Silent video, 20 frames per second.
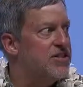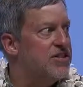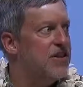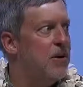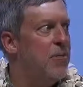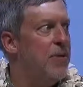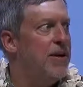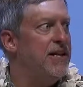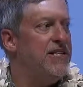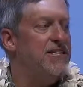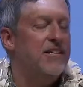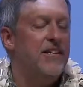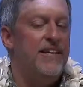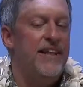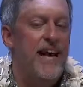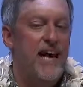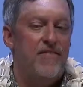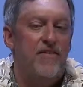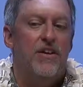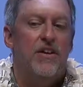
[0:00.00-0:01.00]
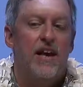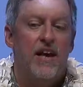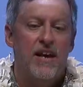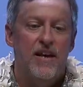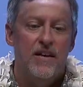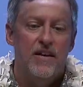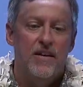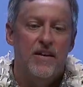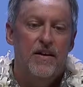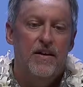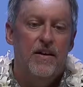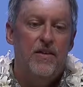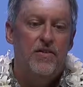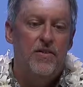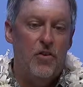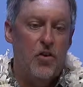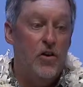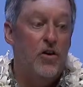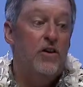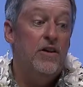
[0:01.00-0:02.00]
somebody to navigate
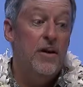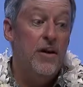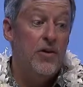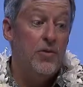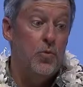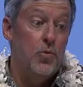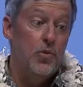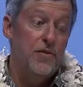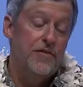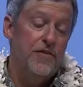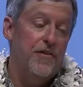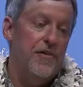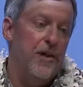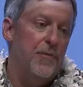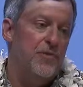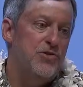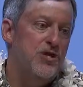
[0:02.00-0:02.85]
the online world for them,